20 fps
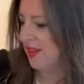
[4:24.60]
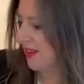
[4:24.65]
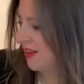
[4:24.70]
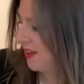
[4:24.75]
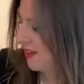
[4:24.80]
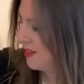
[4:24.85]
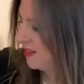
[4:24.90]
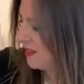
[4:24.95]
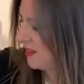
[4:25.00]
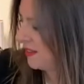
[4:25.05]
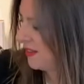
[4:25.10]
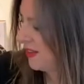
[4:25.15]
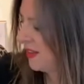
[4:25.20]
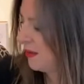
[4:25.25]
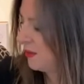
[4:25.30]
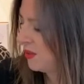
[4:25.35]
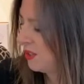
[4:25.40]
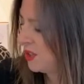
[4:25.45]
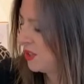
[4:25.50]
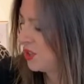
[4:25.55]
So that
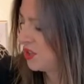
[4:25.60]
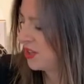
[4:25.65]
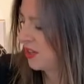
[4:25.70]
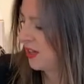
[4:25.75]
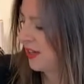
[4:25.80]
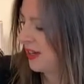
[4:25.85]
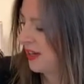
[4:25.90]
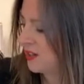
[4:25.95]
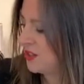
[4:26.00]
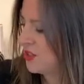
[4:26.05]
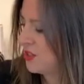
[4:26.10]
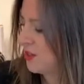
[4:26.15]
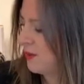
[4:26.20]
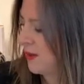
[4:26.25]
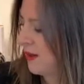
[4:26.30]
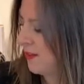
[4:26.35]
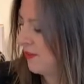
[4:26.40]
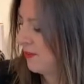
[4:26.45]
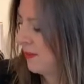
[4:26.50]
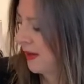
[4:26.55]
I'm going to show you how to do
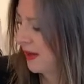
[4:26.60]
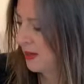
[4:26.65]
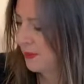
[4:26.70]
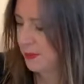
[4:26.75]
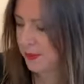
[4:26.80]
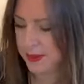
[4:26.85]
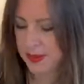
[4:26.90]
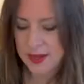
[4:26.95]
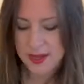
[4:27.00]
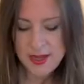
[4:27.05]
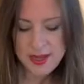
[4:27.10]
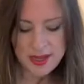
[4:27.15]
out of paper,